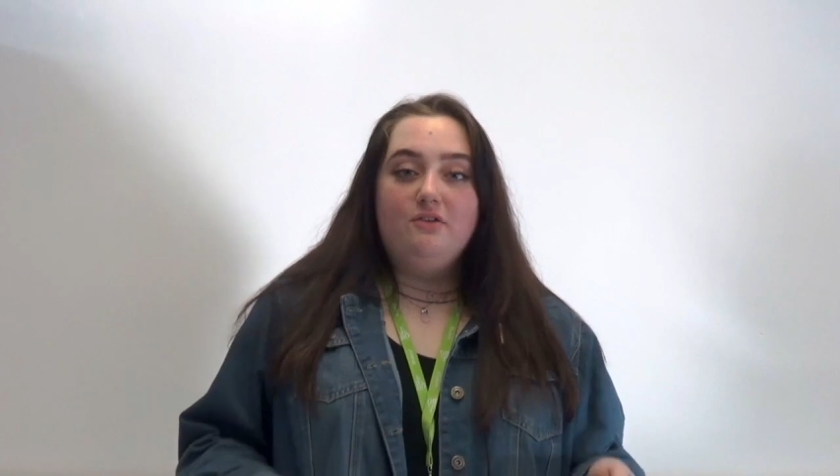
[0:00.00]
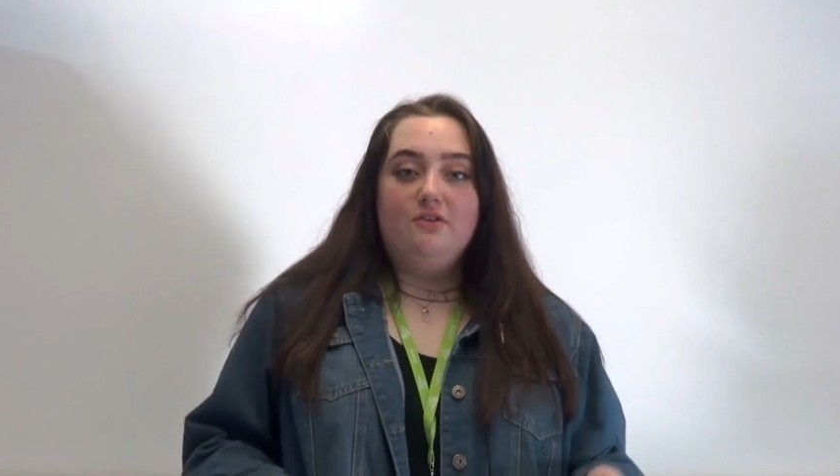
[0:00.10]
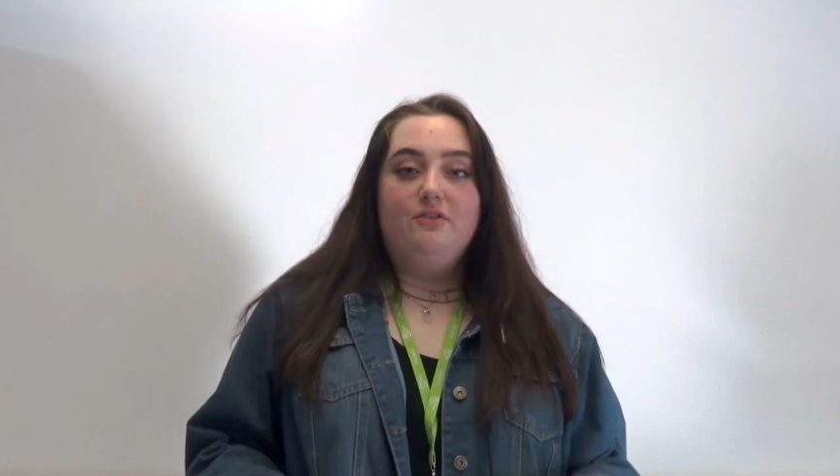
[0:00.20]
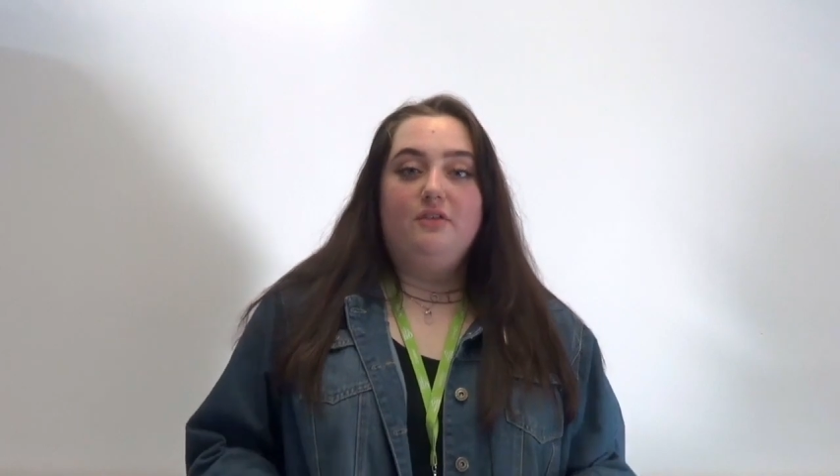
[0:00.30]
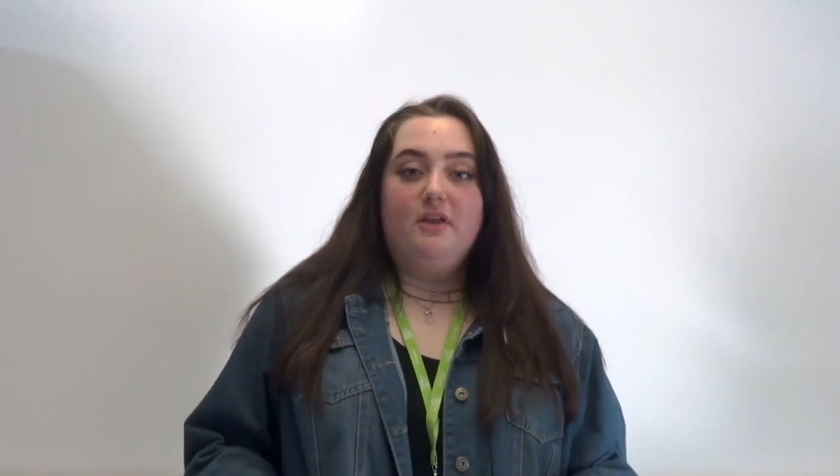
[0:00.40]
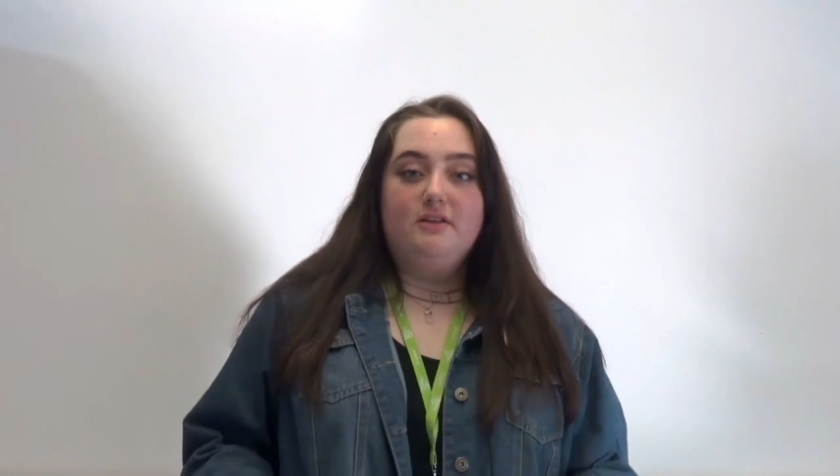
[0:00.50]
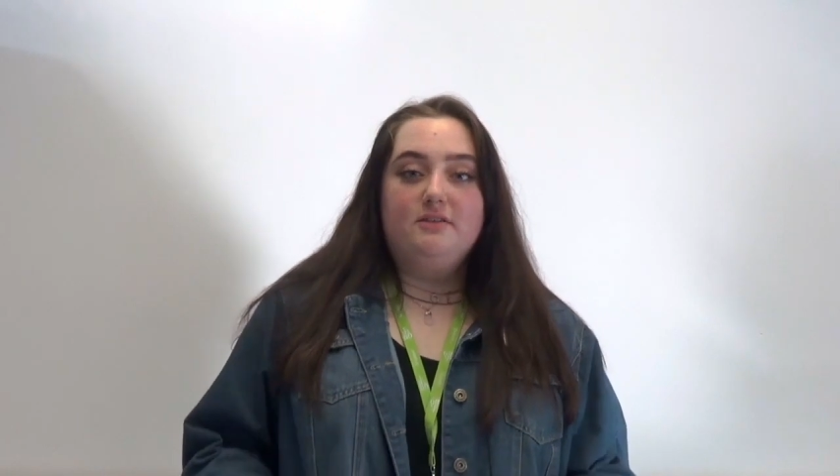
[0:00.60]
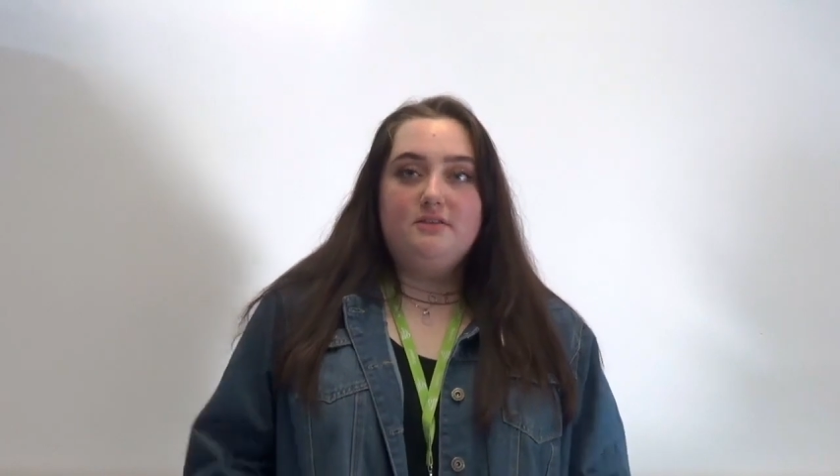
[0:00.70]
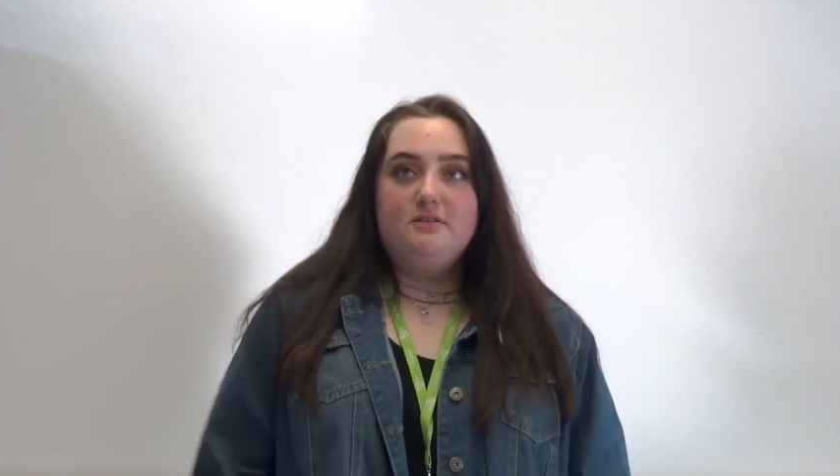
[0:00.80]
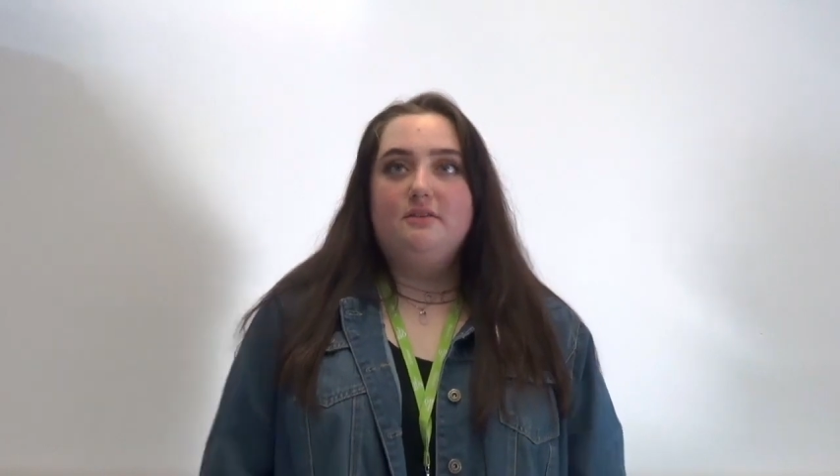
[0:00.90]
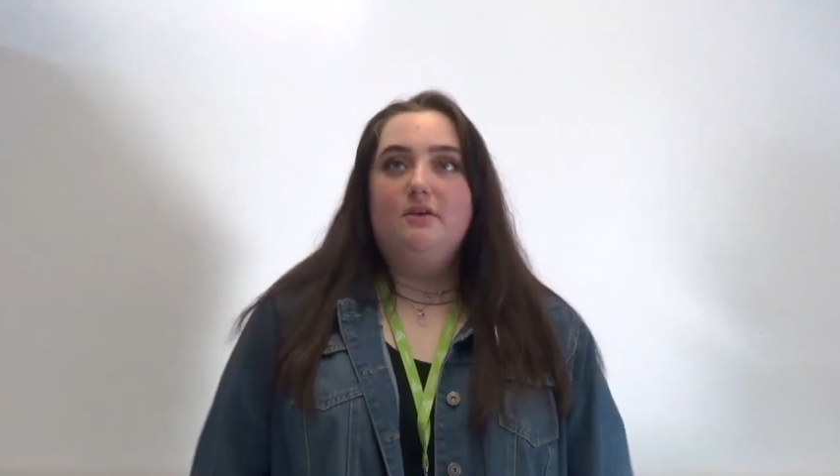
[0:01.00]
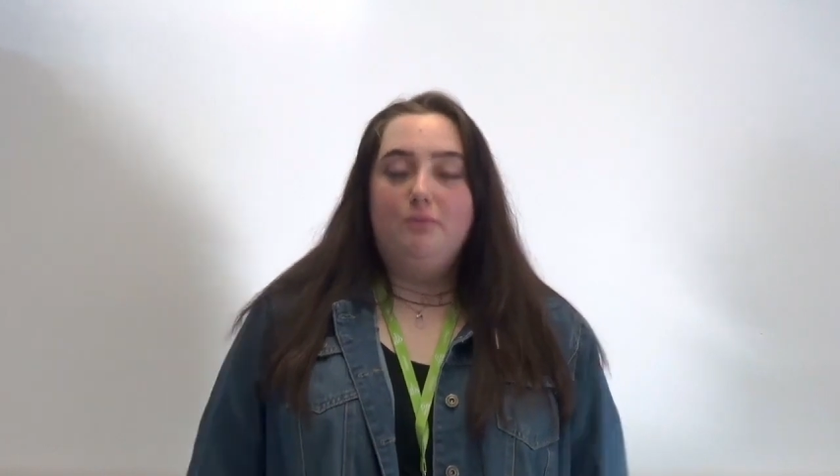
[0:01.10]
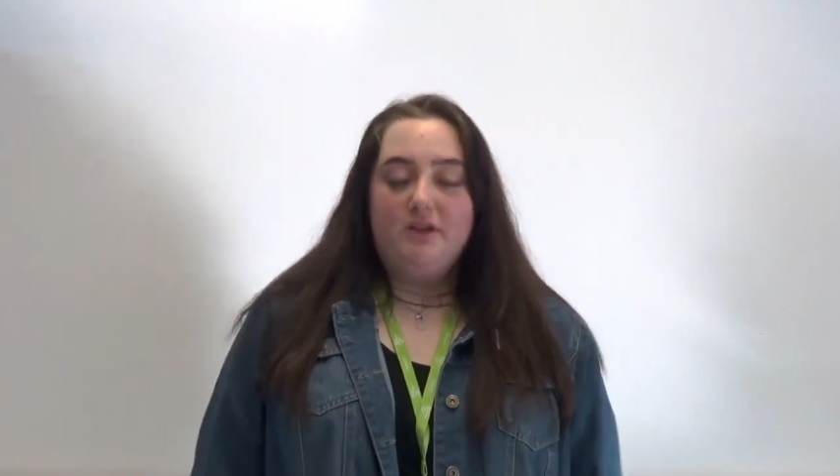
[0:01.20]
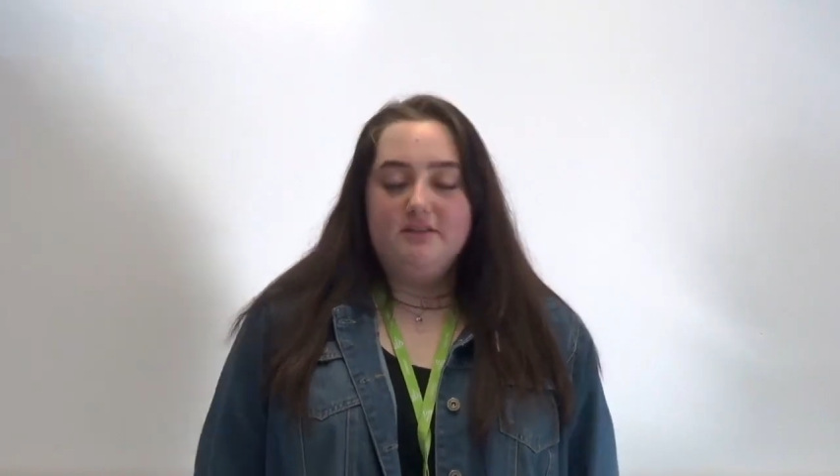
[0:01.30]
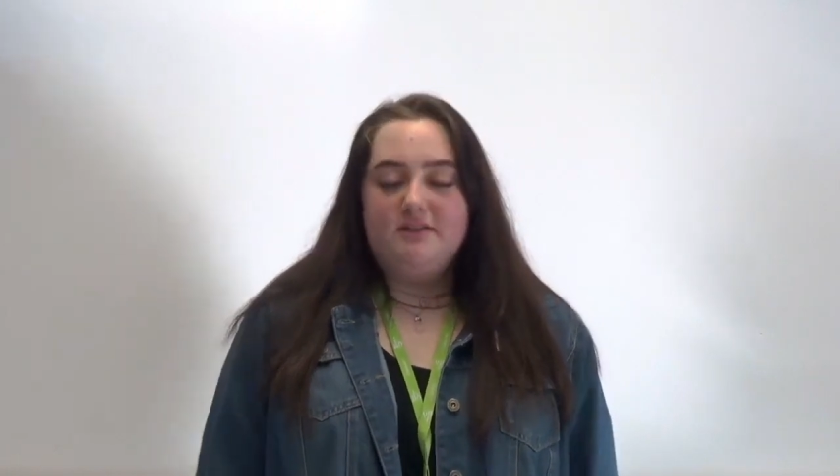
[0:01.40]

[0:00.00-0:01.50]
just this complete